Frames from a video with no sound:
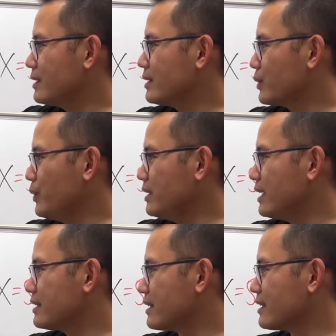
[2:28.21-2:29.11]
the Greek
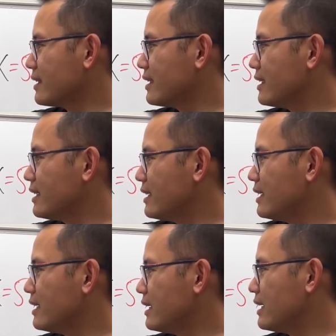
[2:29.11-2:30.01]
letter
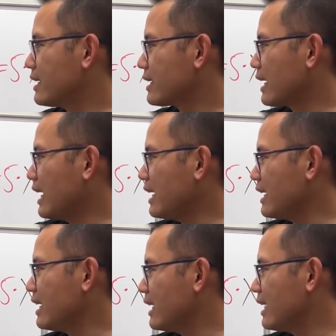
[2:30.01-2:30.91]
chi.